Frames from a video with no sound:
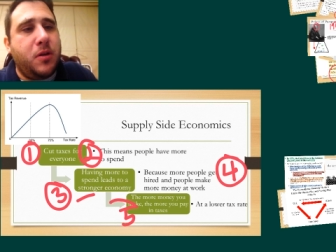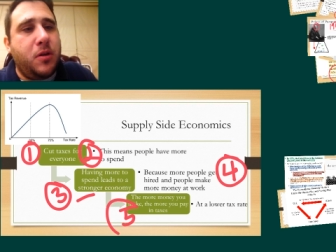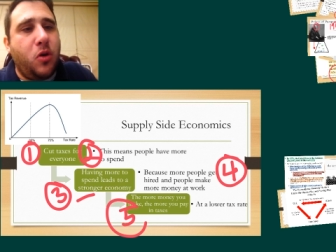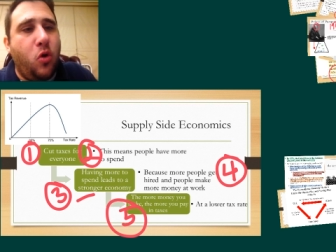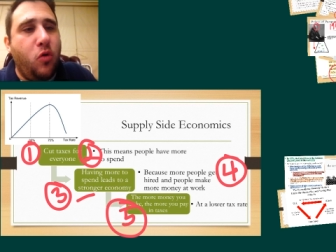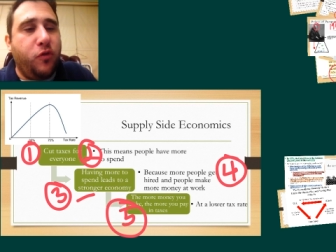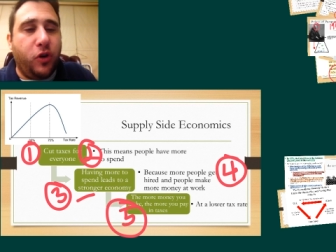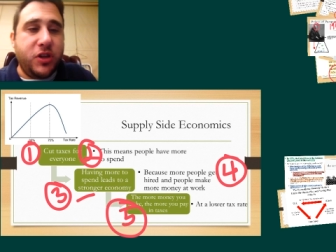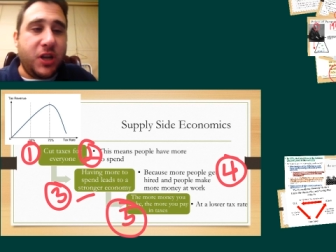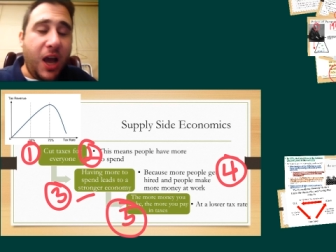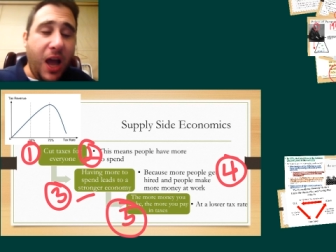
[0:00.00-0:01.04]
over
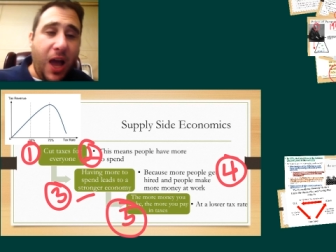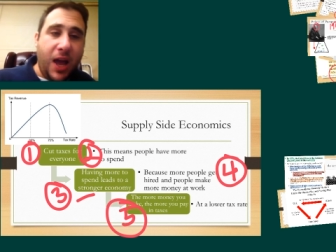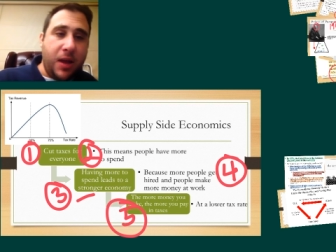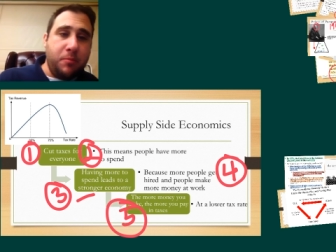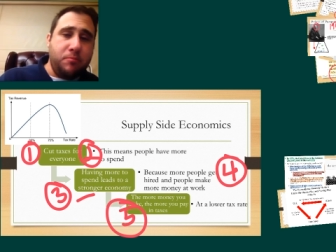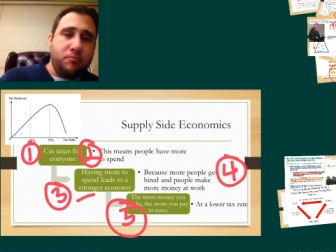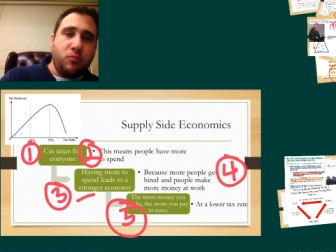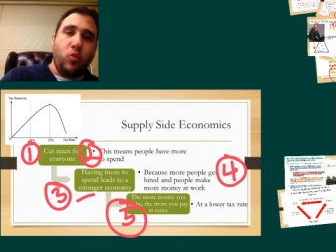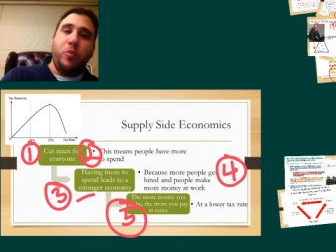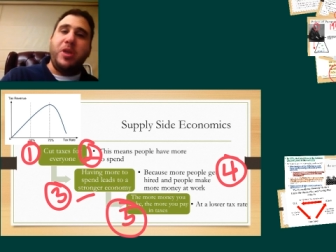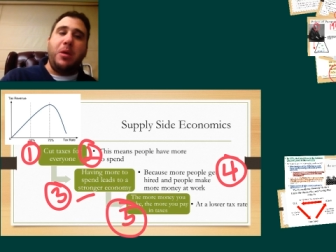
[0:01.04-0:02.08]
time,
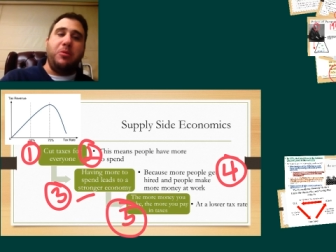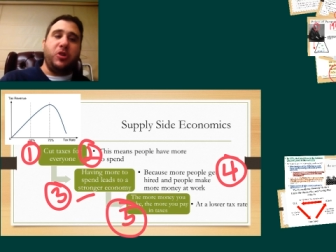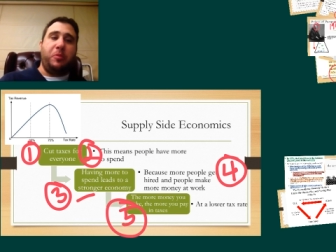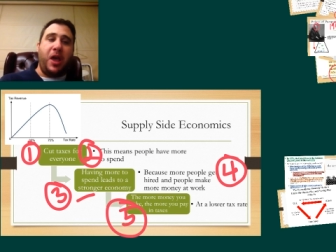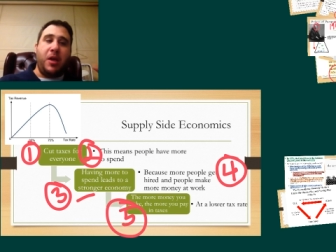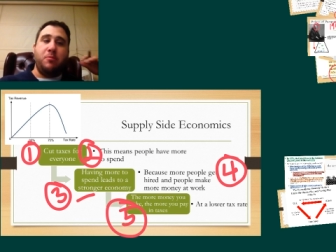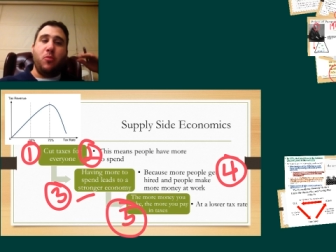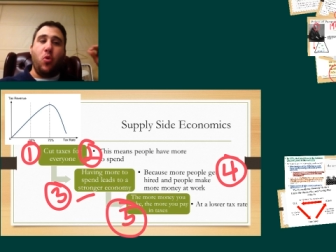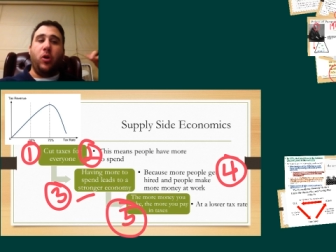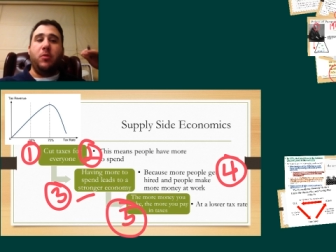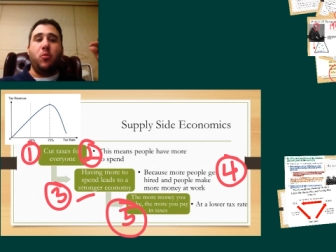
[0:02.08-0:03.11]
we'll be able to pay
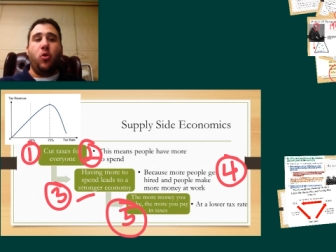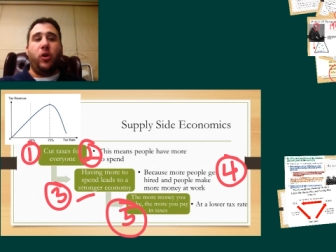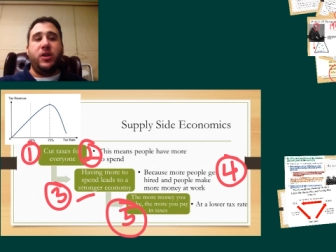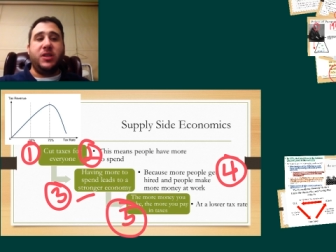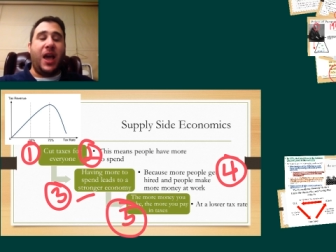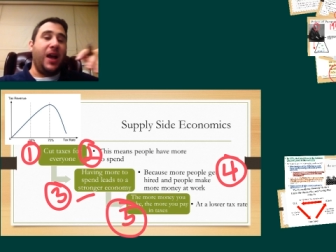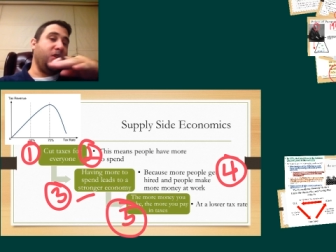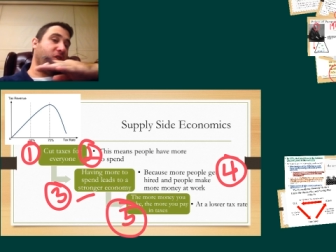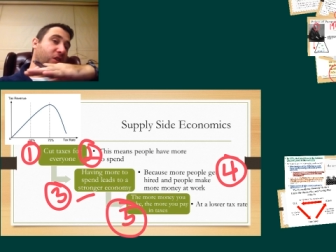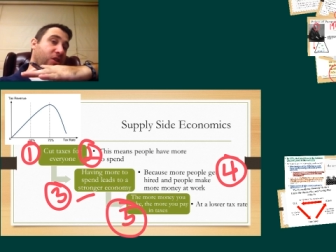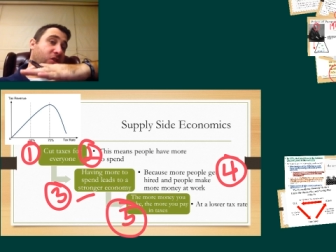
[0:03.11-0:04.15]
more and more in
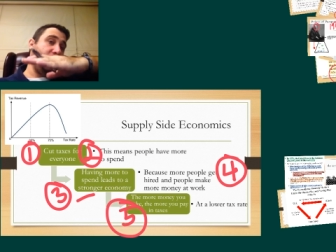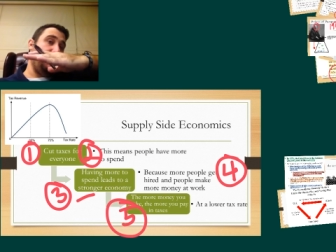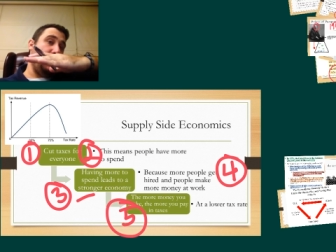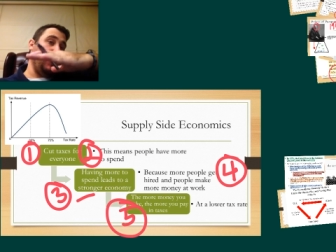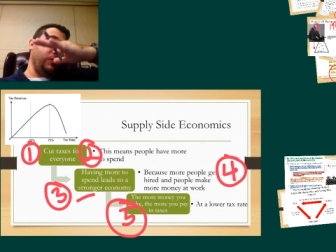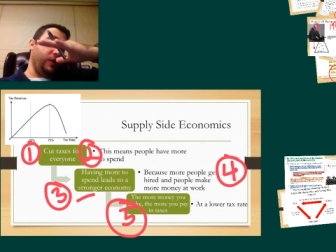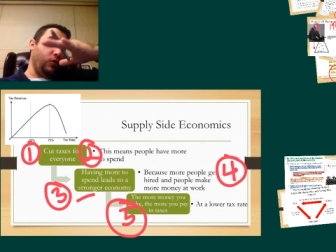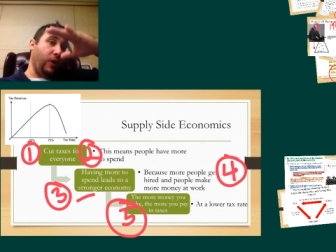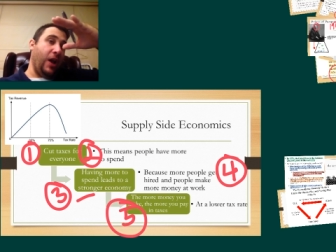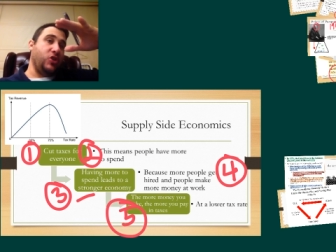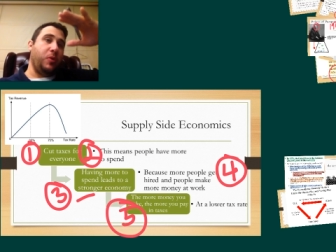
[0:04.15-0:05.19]
taxes because of a
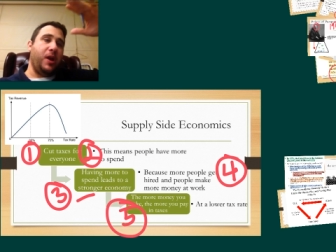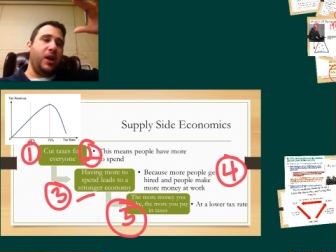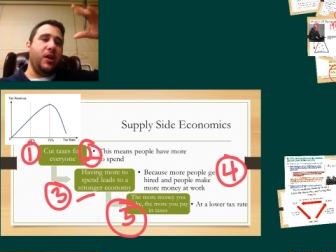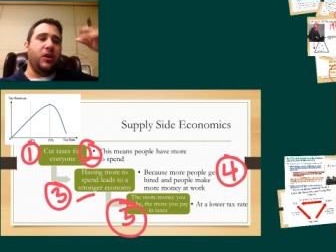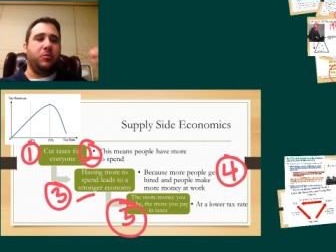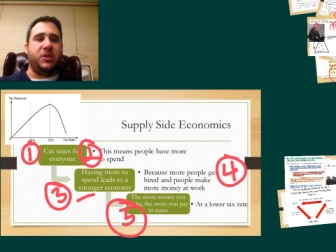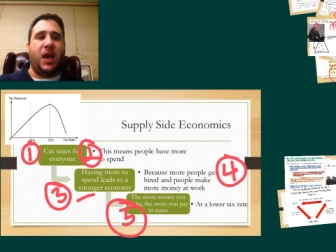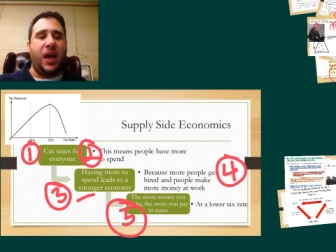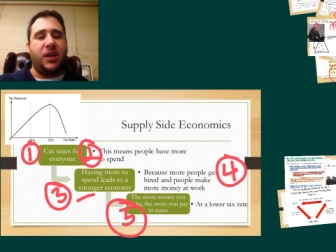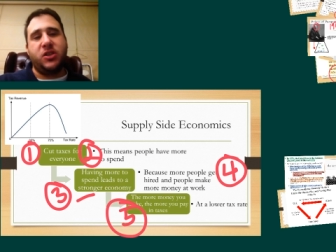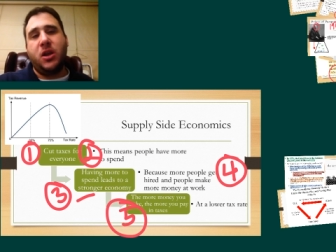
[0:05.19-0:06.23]
graduated income
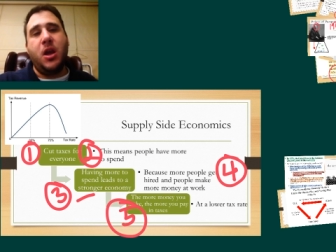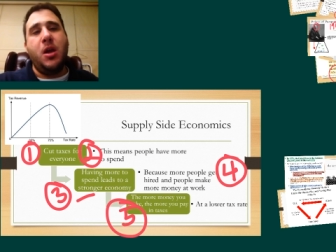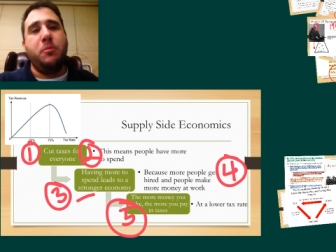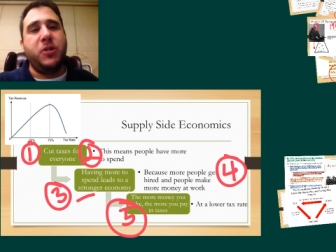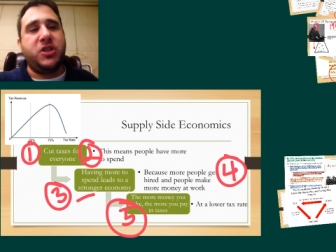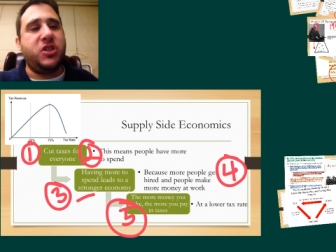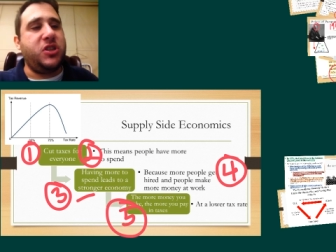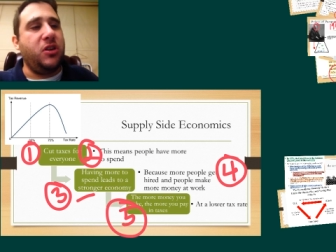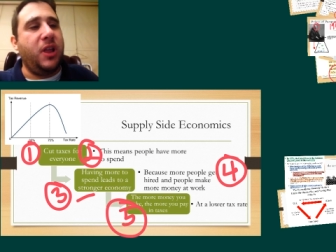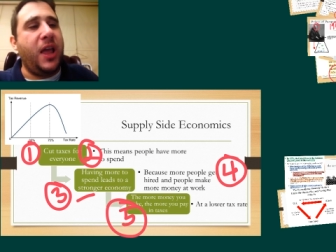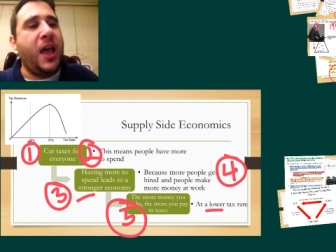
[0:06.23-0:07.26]
tax, but
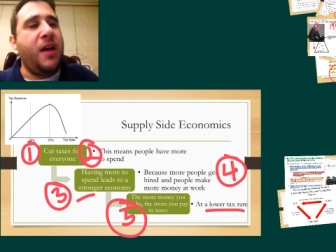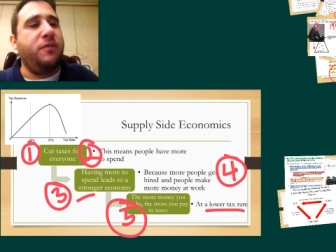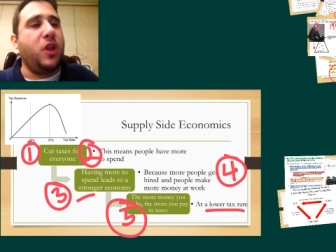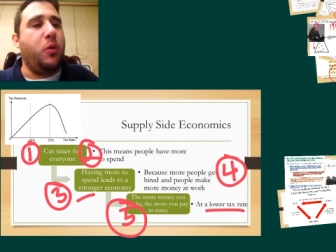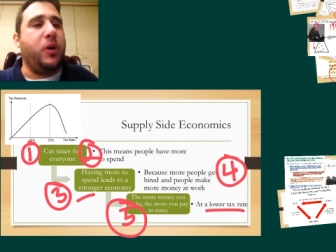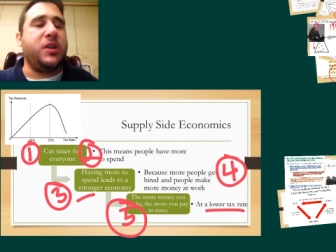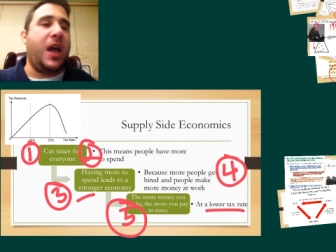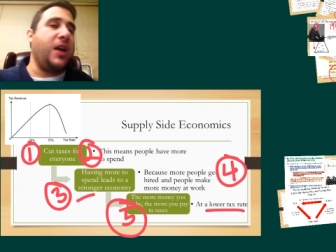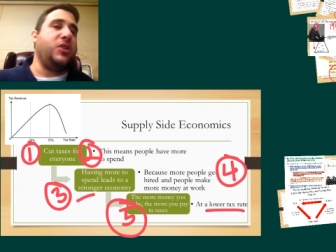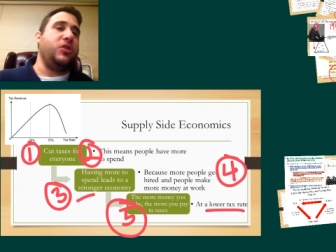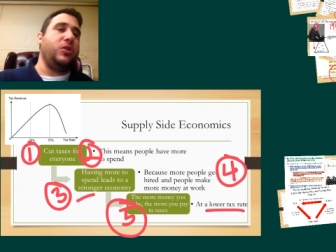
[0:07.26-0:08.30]
still have lower
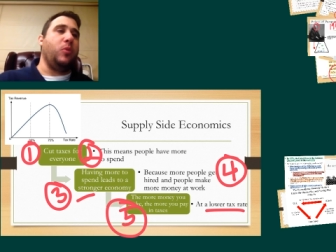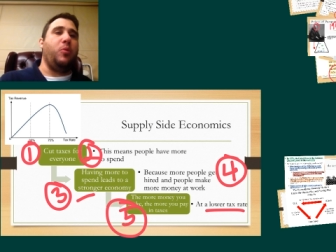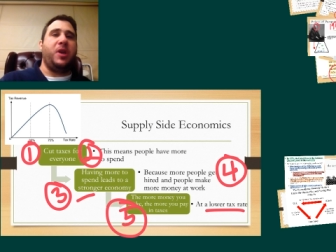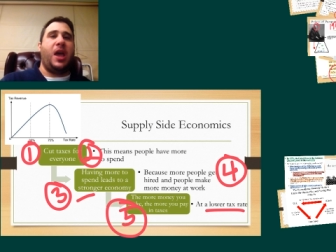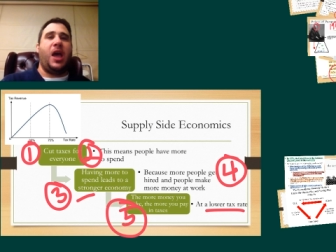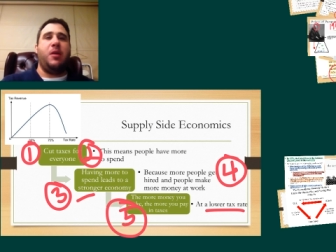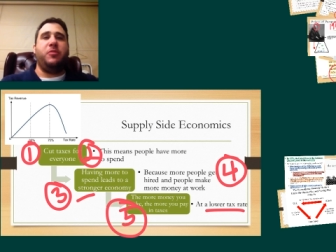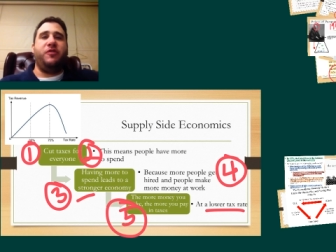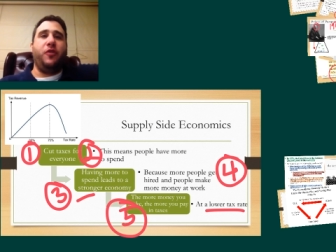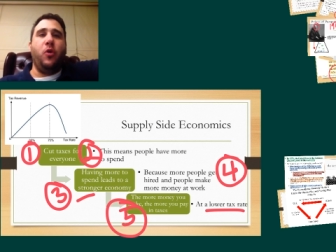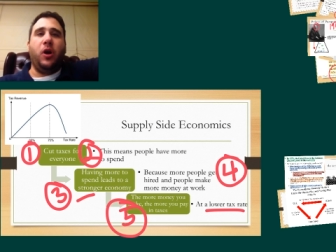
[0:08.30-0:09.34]
taxes than what we had
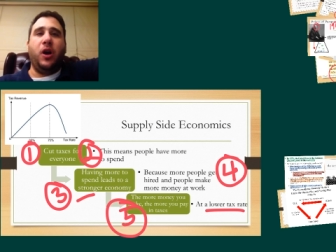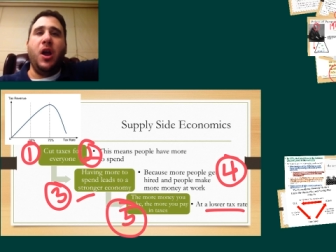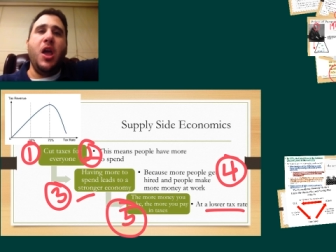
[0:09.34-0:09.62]
before.